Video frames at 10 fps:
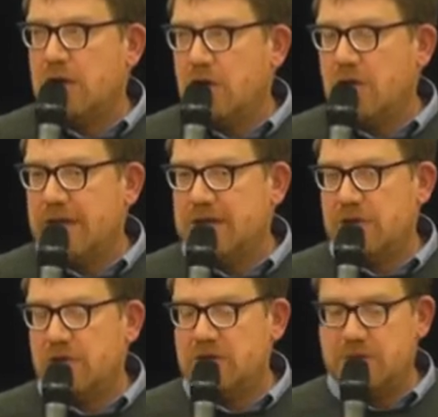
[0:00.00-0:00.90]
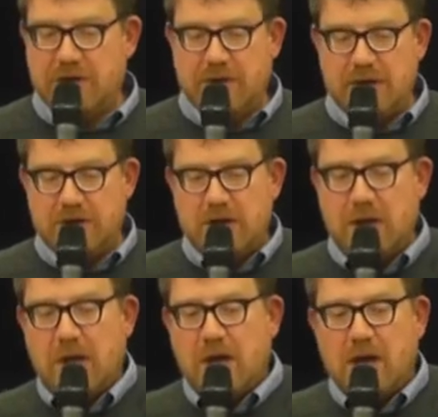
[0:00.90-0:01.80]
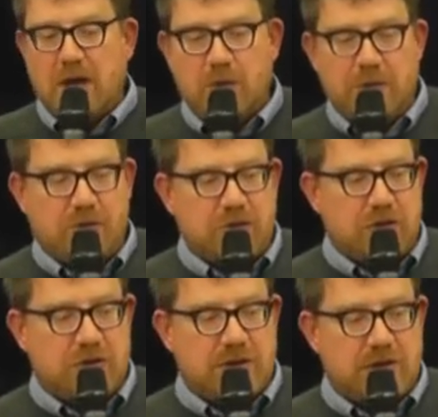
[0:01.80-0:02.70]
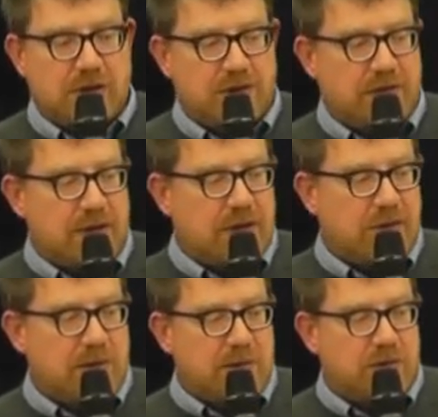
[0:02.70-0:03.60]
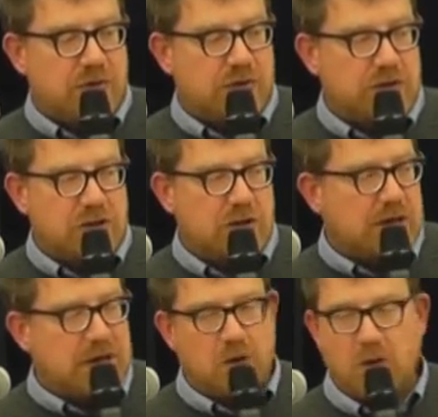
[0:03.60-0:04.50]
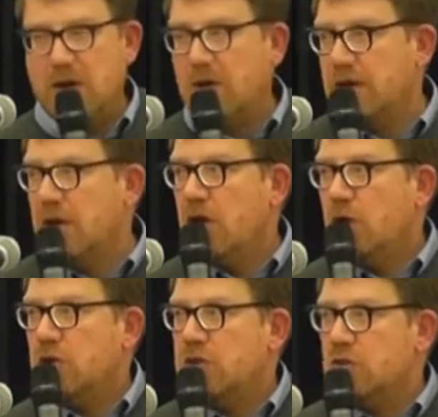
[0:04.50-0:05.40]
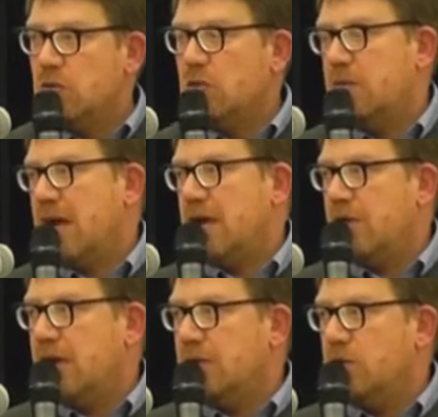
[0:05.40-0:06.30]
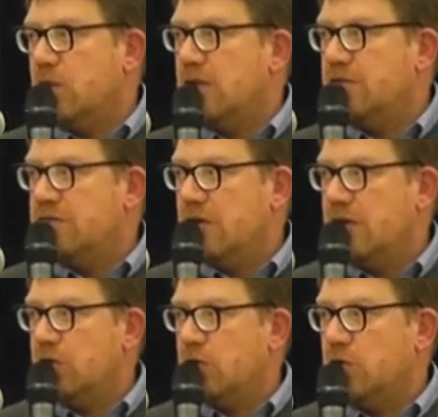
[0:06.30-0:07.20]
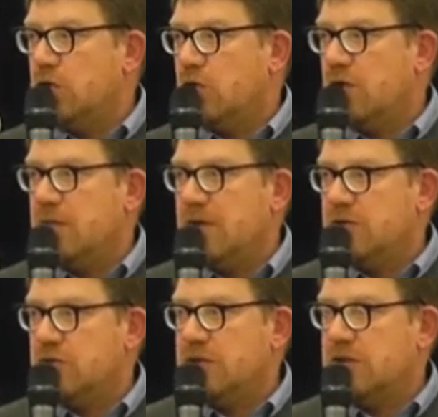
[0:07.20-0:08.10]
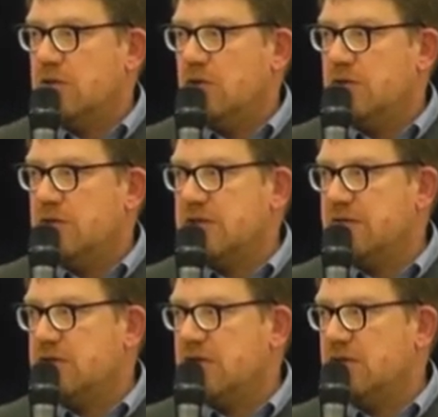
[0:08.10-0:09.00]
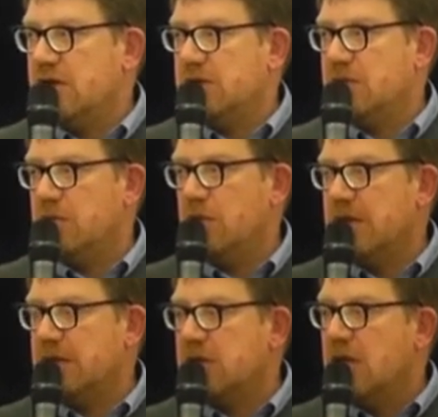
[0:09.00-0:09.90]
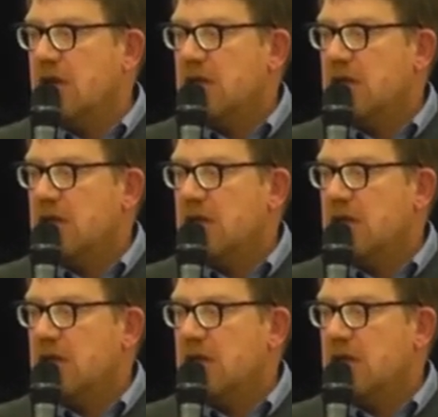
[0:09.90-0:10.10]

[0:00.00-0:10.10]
IRA terrorism here in London, and we produced this little thing. If people are interested, you can get it online, which is all the background we could find on good documentaries on the 7/7 London bombings.